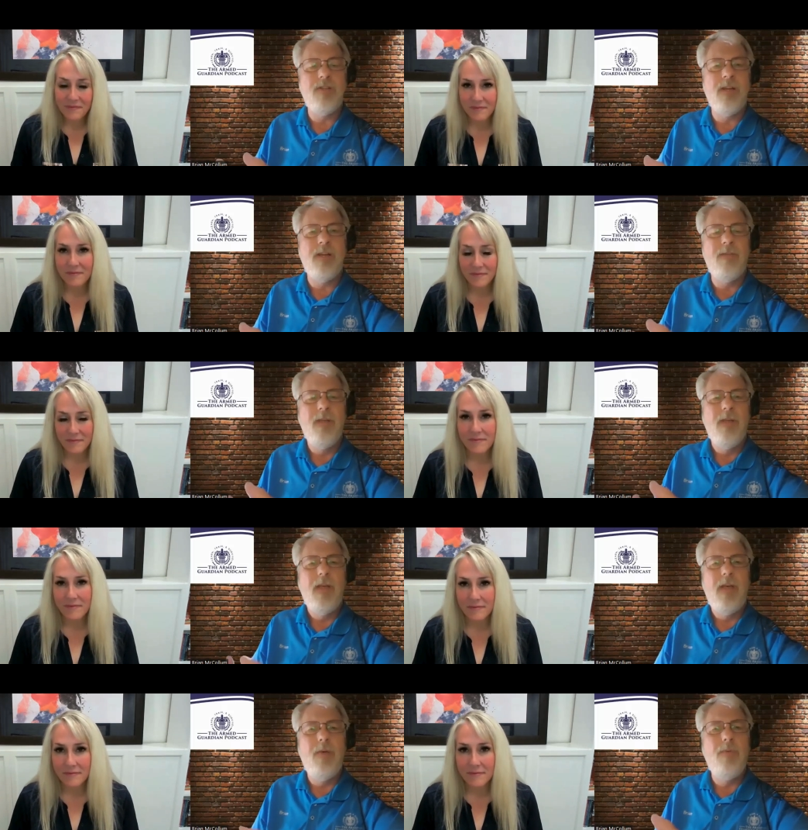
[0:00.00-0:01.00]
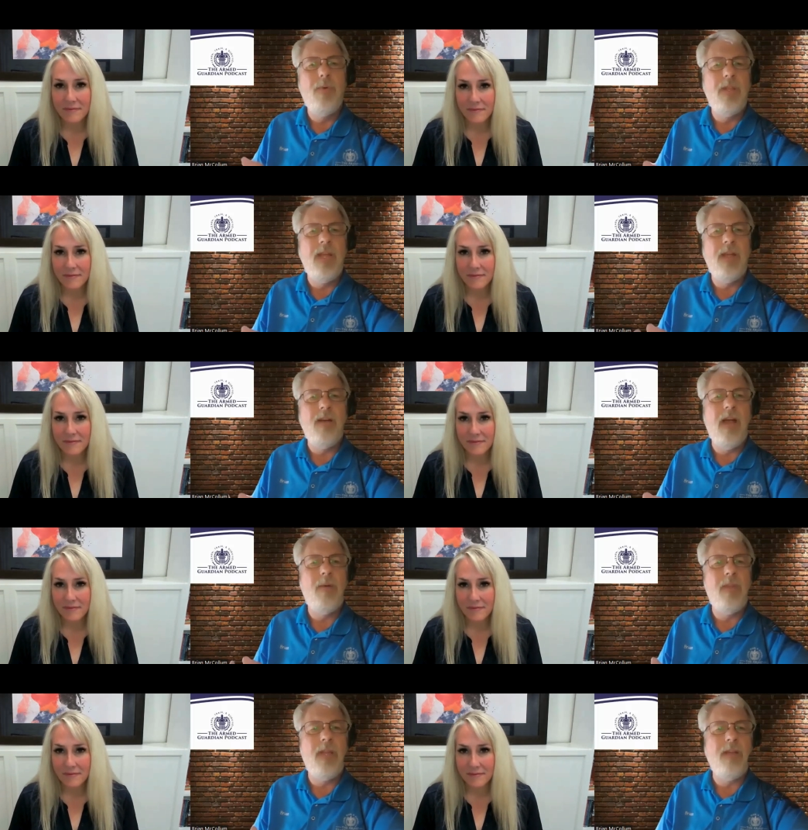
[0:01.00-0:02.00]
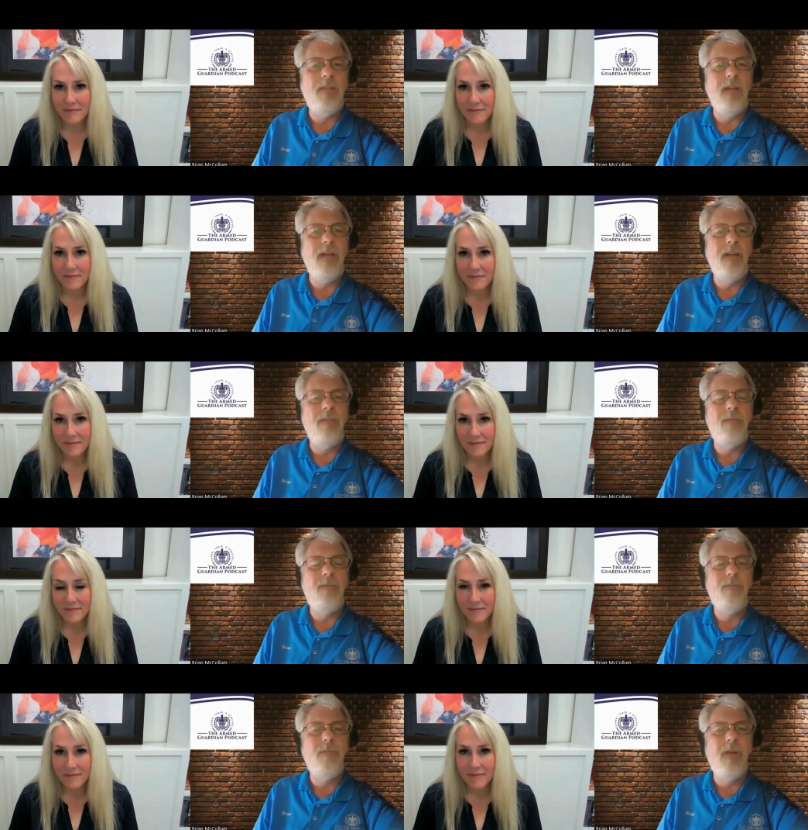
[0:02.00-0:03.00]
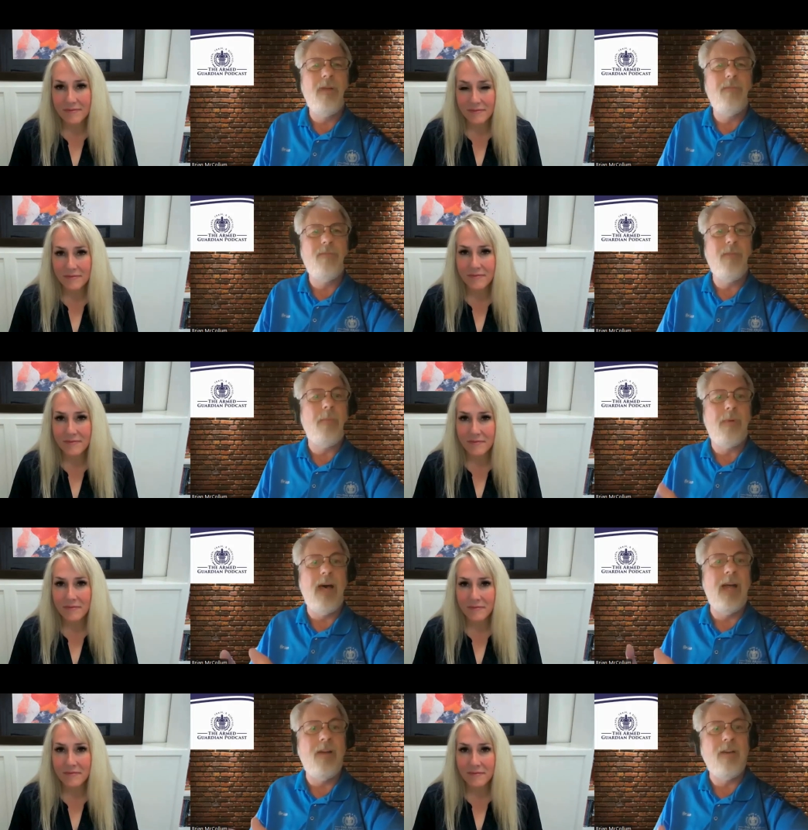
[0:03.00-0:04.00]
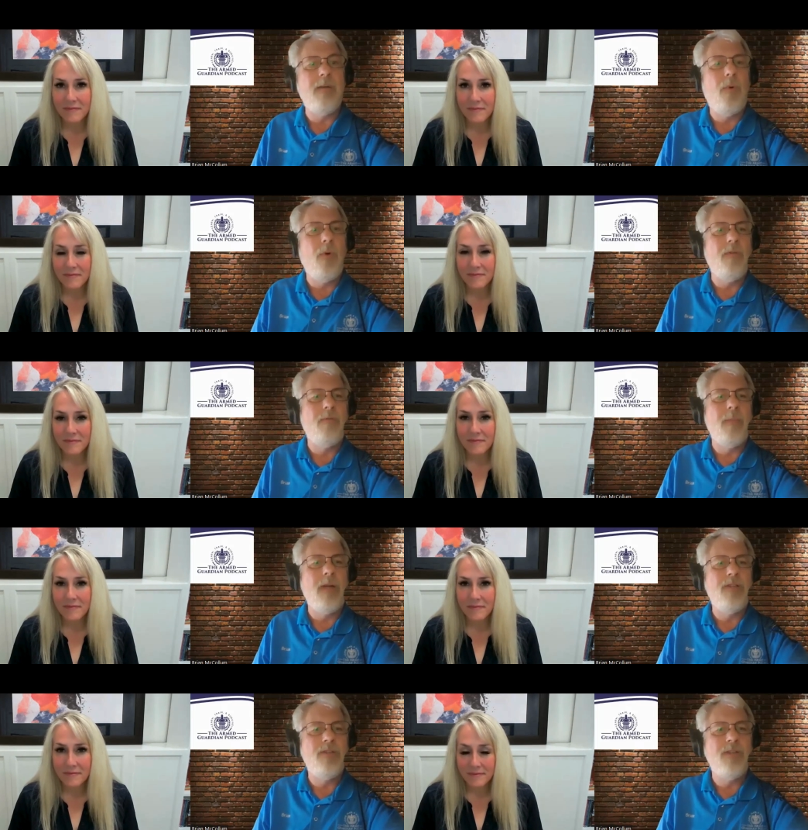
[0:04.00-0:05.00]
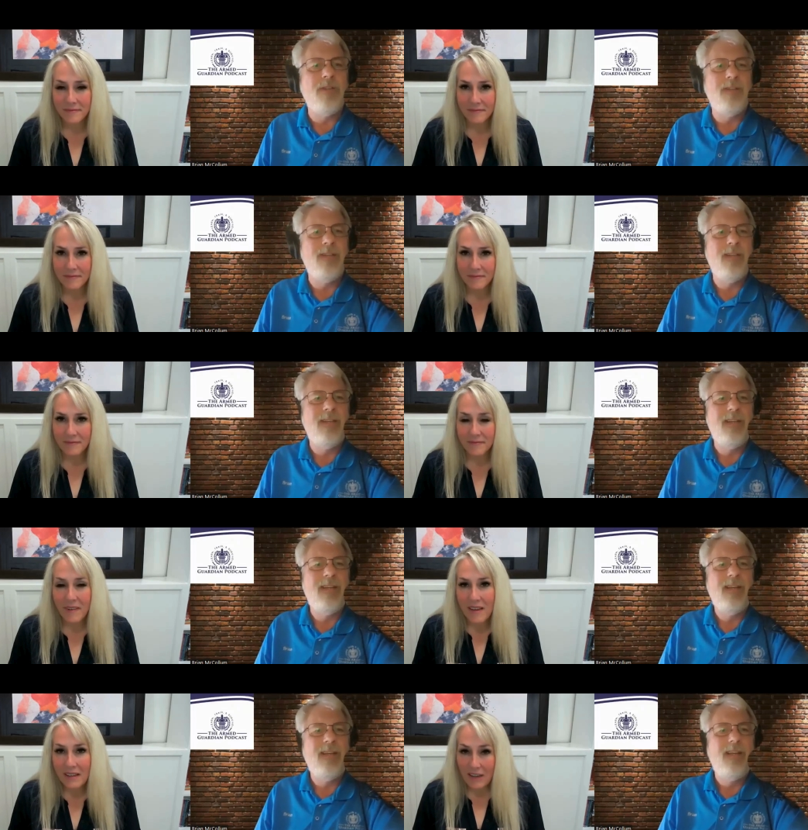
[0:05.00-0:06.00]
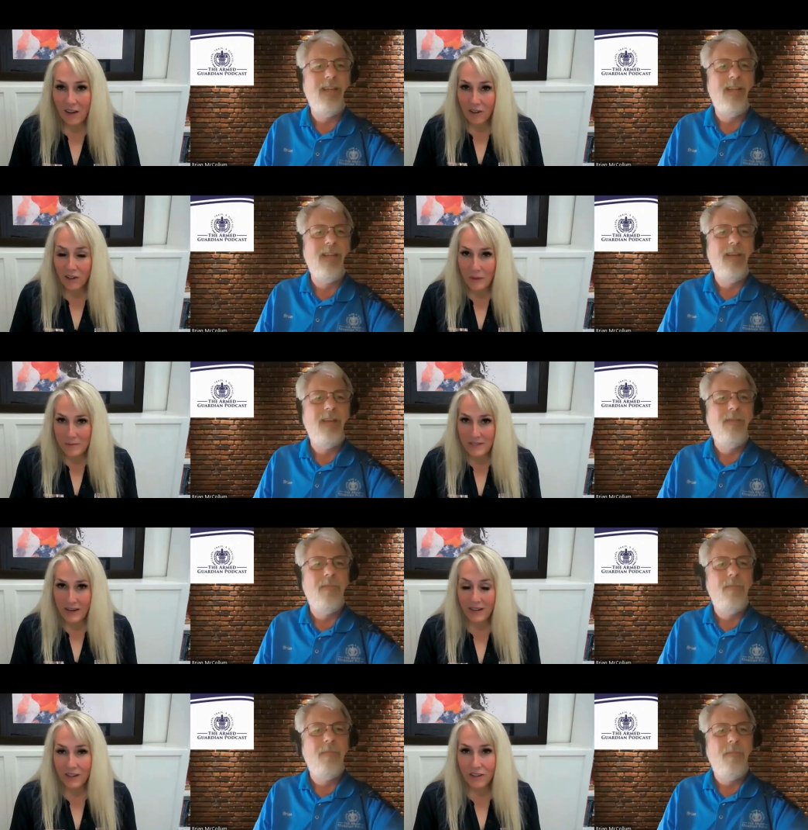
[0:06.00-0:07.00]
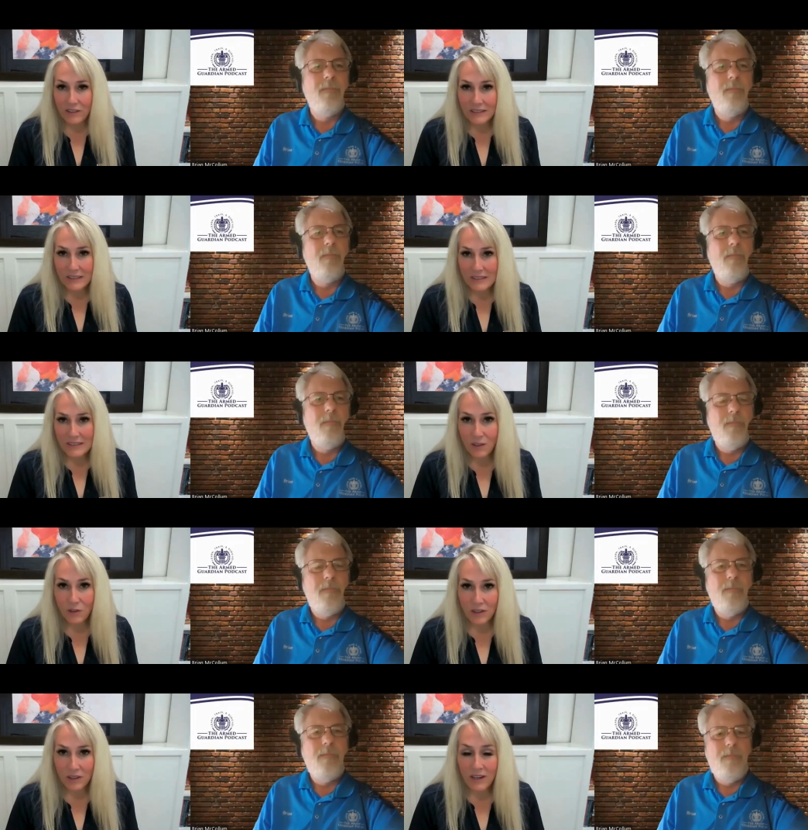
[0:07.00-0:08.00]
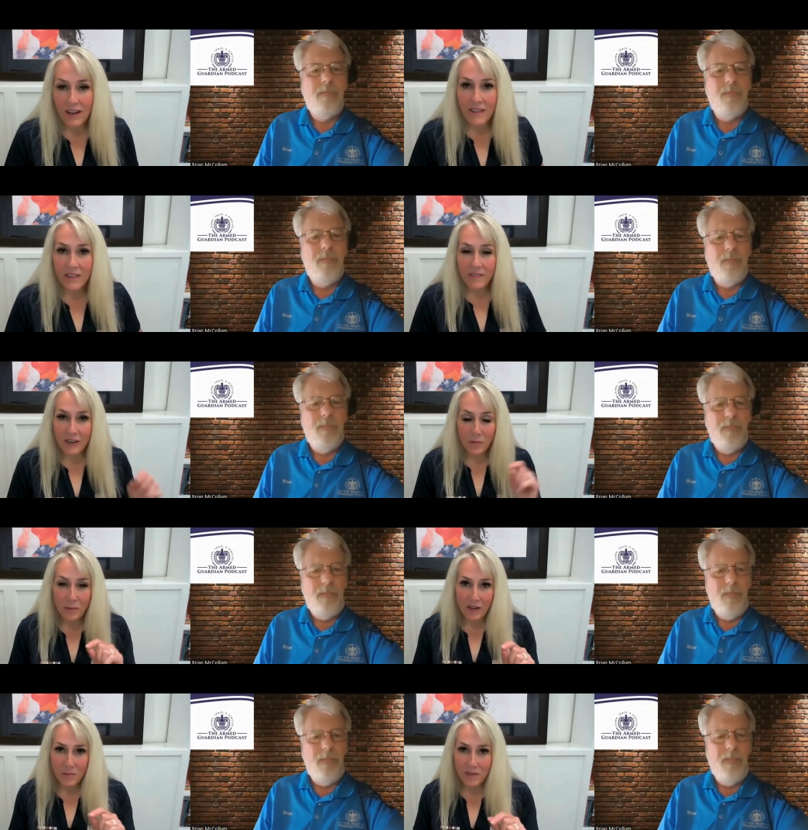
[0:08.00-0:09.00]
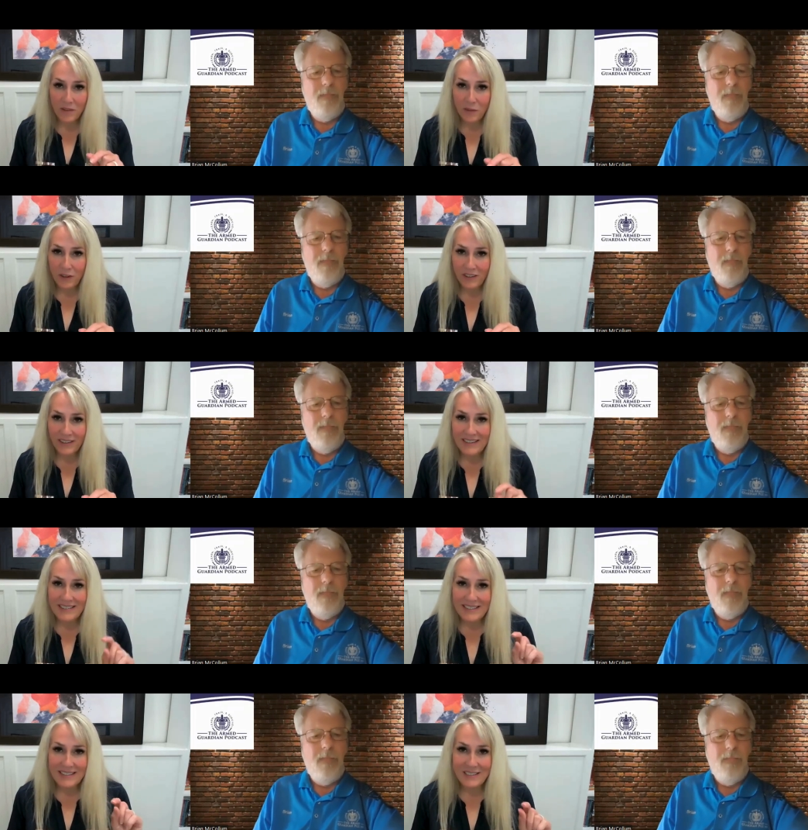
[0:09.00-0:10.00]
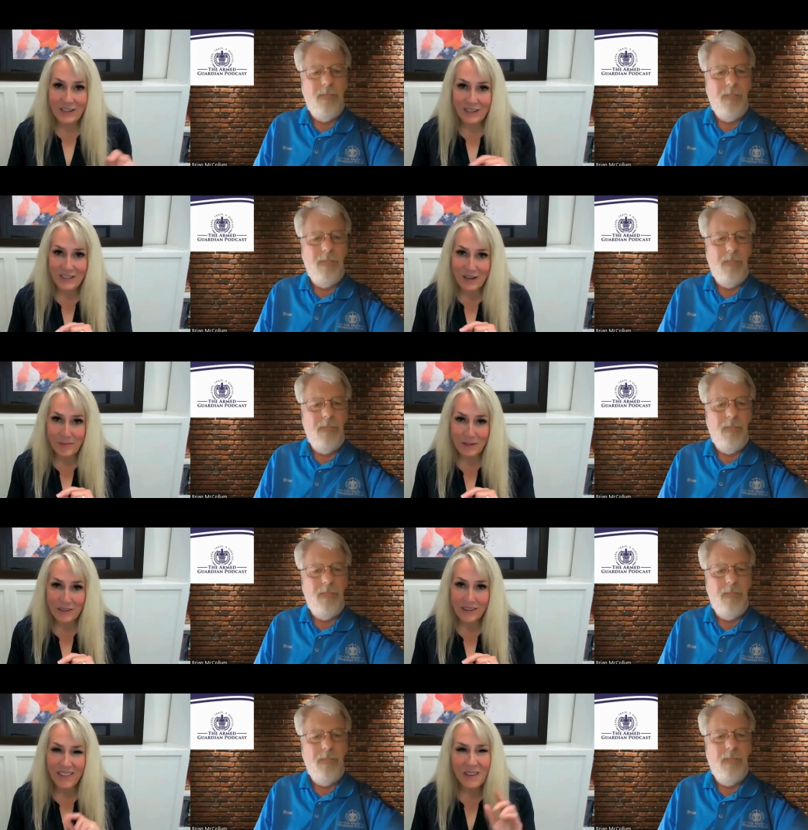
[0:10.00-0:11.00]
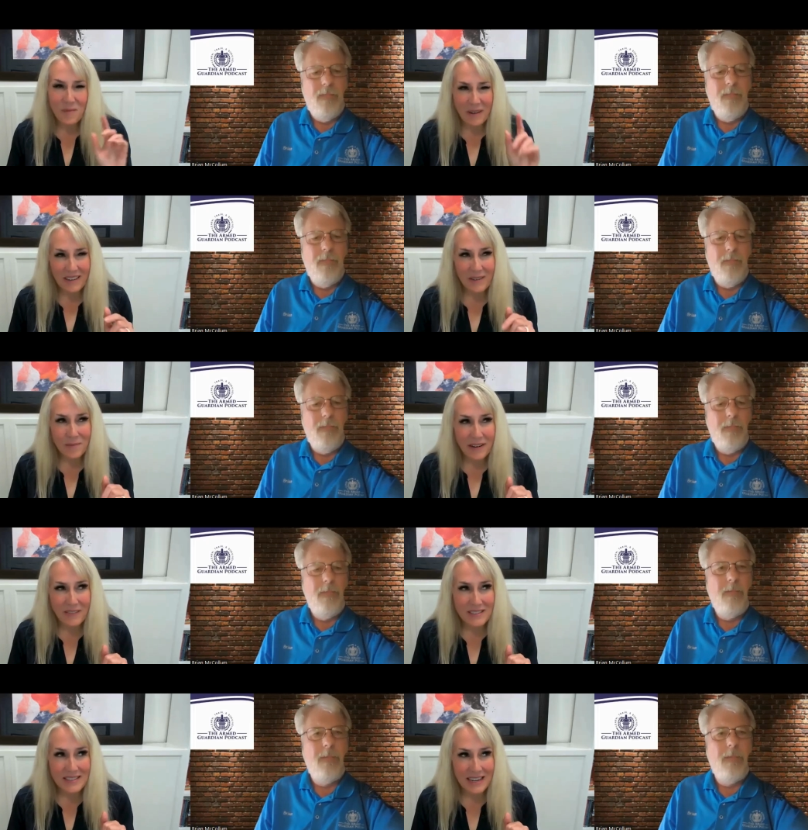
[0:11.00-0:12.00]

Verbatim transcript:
Speaker 1: Uh, who would they or how would they uh, apply or get more information?
Speaker 2: Yeah, on our website, agirlandagun.org, at the very bottom in the footer, it says start a chapter. I think it might, it might even